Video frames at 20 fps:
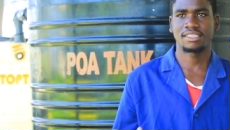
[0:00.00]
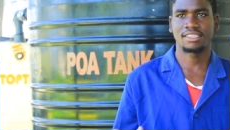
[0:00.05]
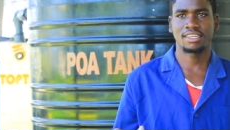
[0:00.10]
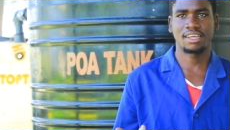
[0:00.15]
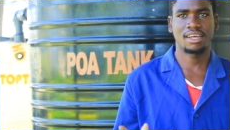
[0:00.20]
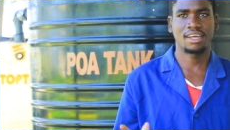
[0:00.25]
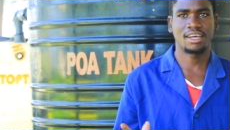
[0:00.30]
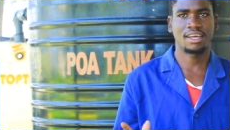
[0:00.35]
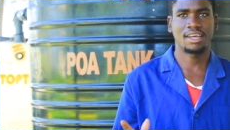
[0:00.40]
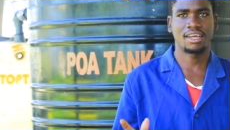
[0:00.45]
is
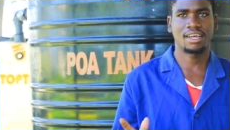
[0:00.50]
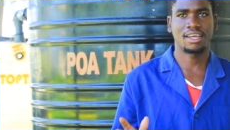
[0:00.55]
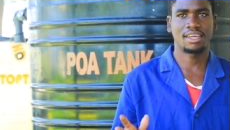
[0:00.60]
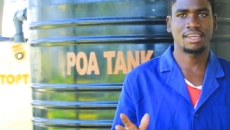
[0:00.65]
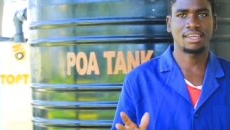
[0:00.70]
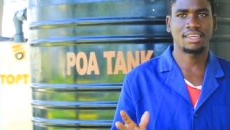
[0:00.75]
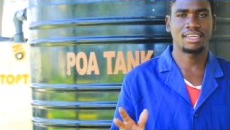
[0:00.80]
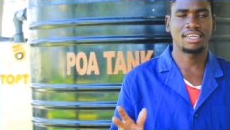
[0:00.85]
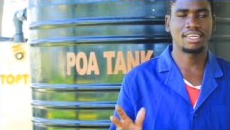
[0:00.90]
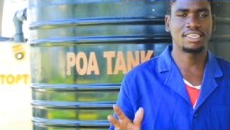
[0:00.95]
an
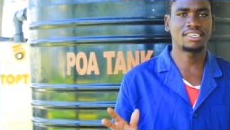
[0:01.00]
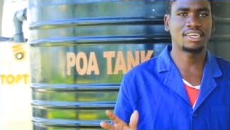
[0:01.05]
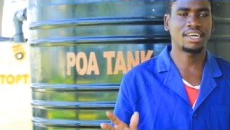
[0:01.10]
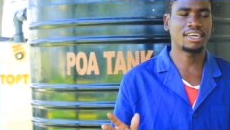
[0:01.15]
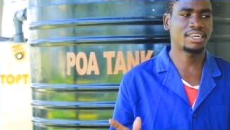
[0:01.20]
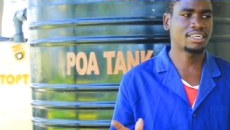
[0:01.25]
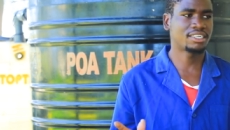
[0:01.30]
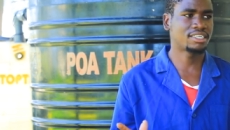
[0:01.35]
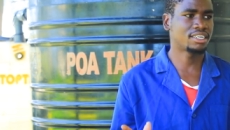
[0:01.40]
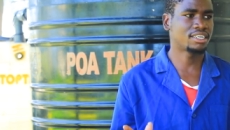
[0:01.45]

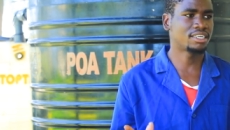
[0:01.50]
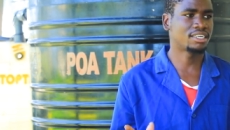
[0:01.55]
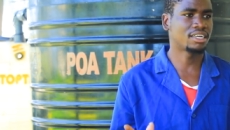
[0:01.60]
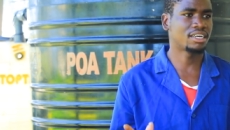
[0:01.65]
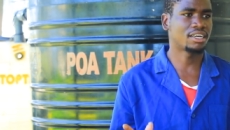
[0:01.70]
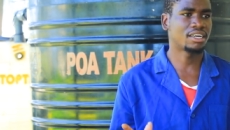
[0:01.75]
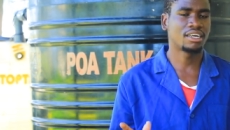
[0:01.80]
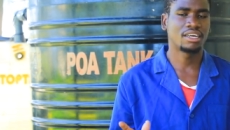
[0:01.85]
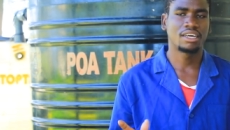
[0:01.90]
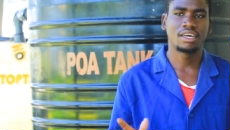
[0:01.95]

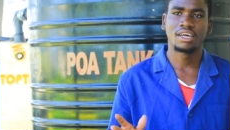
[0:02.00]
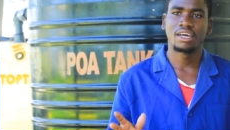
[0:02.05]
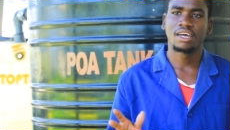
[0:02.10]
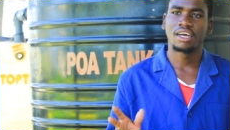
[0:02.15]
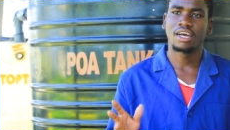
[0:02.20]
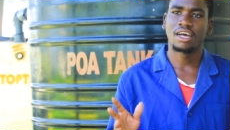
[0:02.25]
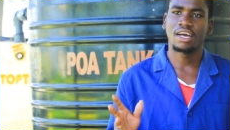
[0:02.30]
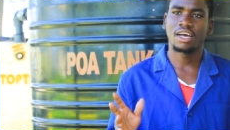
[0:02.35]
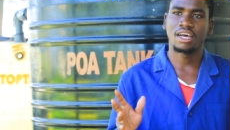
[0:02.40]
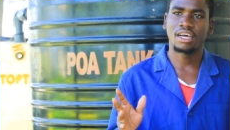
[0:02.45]
integrated
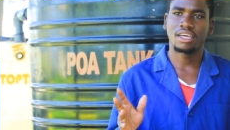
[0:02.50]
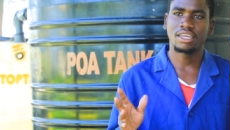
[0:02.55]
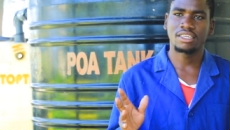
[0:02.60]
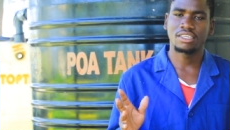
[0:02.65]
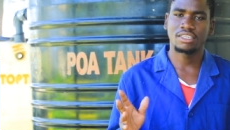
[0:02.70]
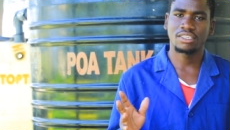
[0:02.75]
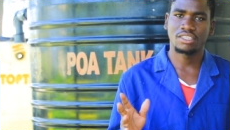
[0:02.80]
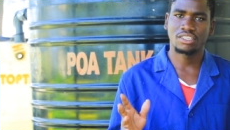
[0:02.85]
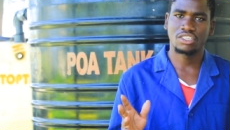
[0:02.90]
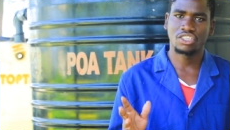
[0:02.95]

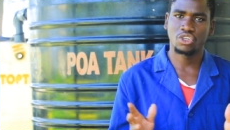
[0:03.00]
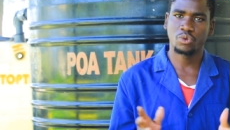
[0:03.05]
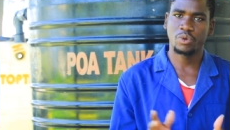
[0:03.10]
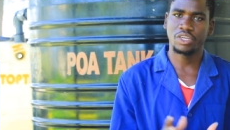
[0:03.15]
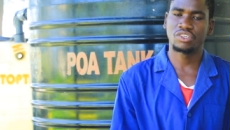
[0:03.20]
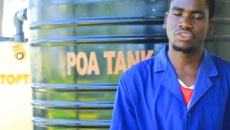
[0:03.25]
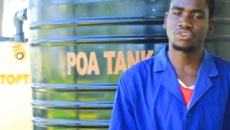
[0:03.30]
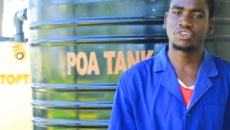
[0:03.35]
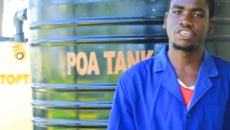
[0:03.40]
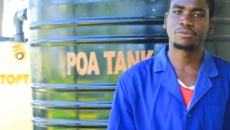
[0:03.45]

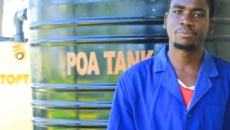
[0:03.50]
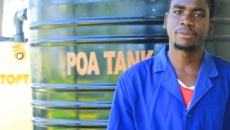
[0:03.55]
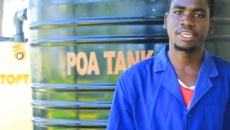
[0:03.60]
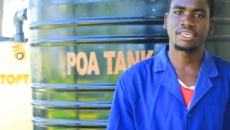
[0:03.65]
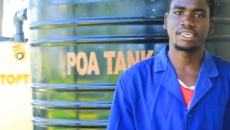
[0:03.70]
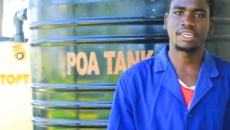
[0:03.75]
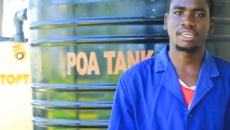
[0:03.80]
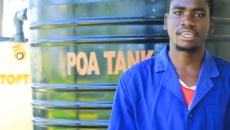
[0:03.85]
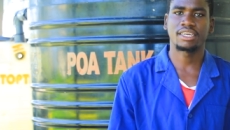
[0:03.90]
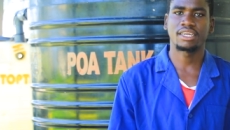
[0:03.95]
sewage
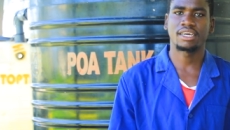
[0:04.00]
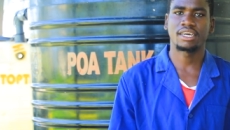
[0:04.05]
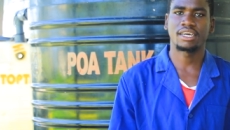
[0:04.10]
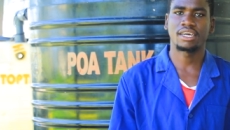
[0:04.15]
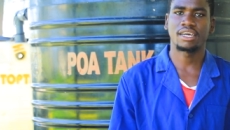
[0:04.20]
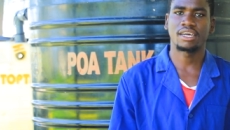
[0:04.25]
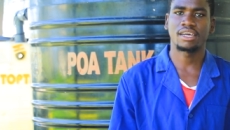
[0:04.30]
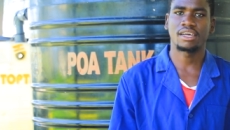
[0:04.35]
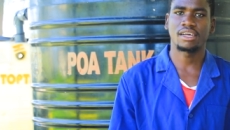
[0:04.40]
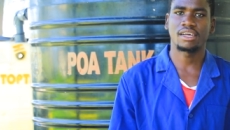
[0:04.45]
treatment and
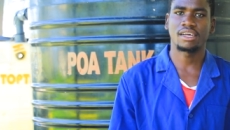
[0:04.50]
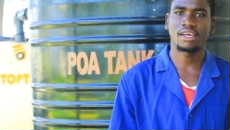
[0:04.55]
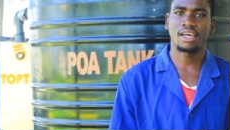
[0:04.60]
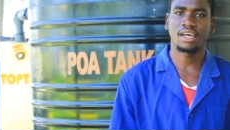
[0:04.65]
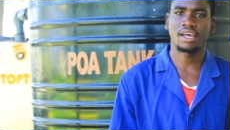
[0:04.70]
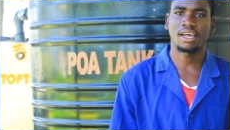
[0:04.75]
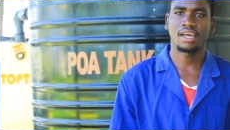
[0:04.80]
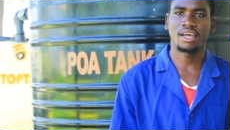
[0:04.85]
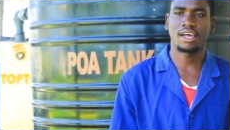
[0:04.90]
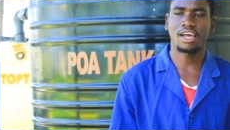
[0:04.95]

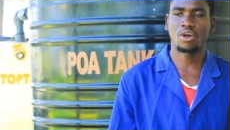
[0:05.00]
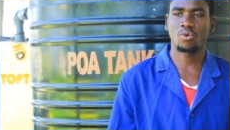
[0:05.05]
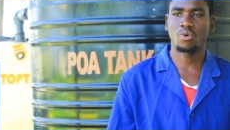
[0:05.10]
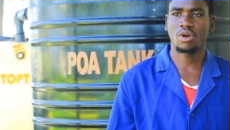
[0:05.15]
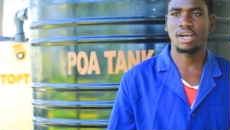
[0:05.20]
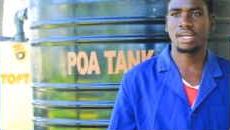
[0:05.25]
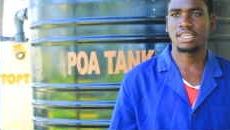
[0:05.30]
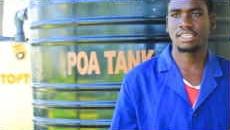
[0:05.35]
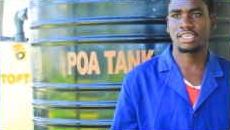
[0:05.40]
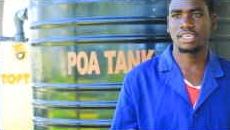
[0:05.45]

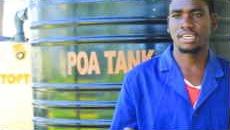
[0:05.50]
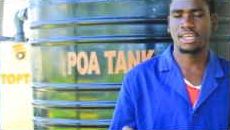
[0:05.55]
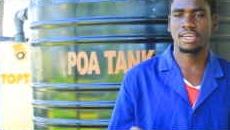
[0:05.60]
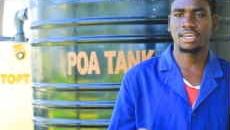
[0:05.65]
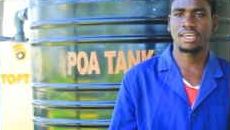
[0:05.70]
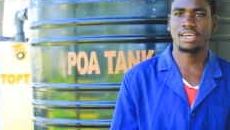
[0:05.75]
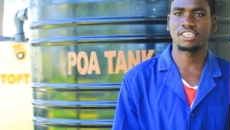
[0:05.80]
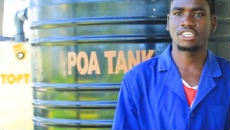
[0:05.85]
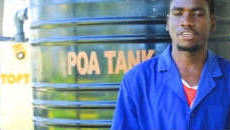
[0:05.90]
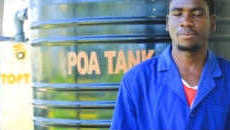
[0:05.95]
aquaculture and
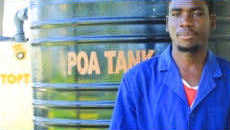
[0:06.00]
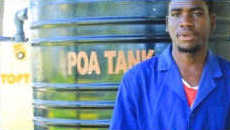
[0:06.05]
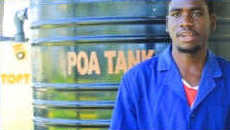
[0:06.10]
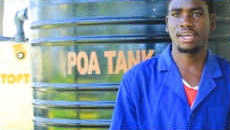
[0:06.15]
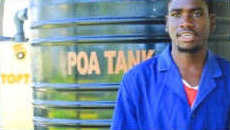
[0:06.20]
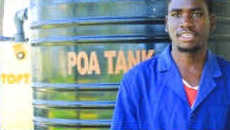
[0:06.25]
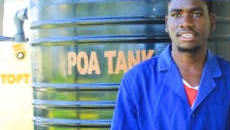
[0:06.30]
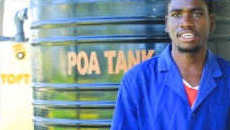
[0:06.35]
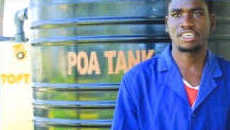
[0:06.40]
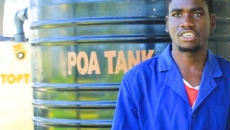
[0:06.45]
agriculture
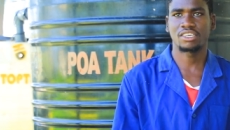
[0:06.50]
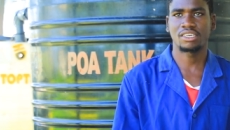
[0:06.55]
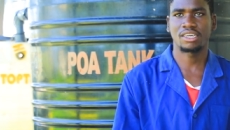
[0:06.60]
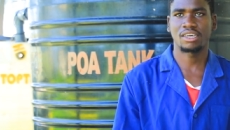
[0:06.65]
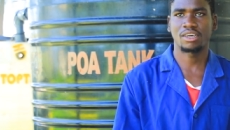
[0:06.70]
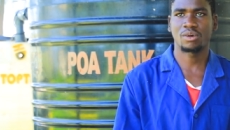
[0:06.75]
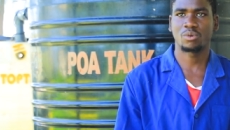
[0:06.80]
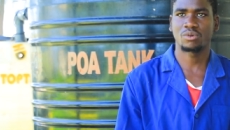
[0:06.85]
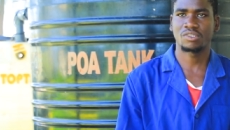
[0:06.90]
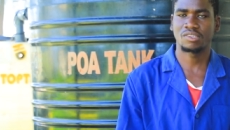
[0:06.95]
plant that
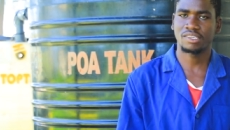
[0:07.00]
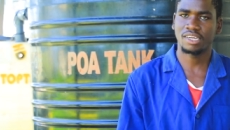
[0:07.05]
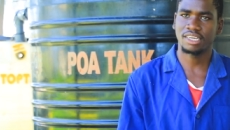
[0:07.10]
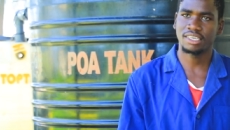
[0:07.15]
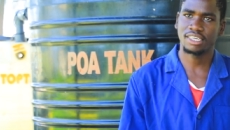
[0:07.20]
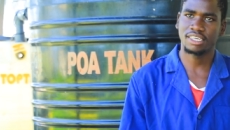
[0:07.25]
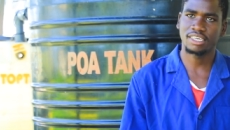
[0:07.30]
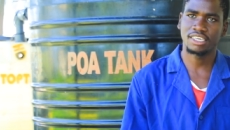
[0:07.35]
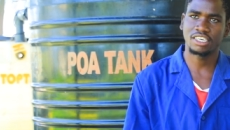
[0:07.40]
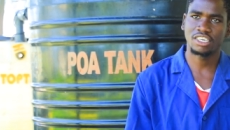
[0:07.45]

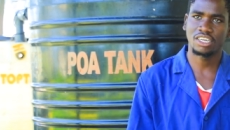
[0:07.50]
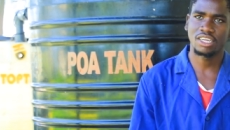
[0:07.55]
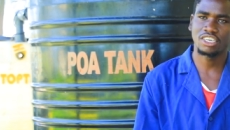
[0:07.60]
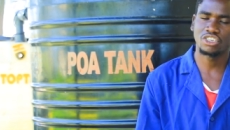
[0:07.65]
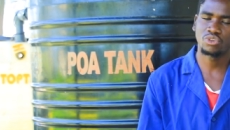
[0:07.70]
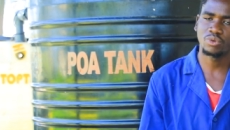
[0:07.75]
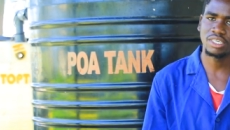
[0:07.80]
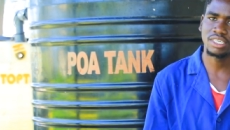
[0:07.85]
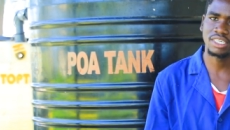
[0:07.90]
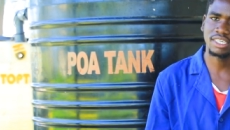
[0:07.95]
started in
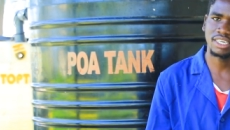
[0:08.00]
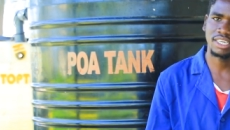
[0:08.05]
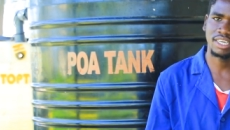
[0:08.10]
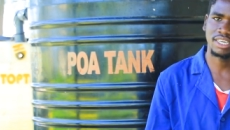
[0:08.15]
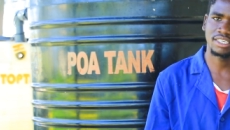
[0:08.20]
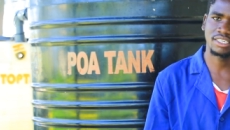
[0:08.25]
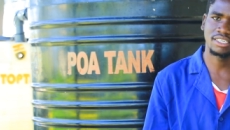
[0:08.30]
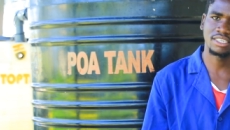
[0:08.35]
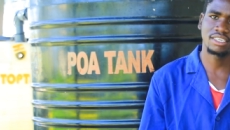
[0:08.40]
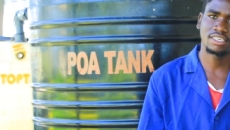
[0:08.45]

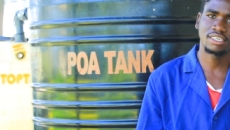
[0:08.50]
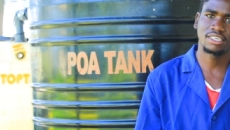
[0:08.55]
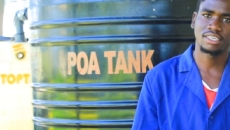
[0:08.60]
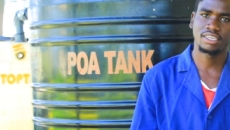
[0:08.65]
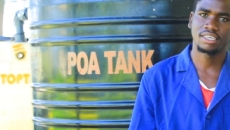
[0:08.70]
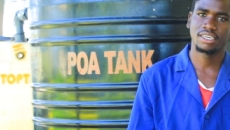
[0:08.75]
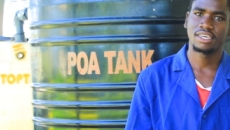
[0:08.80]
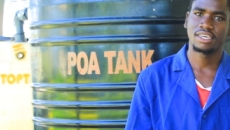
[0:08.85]
2018.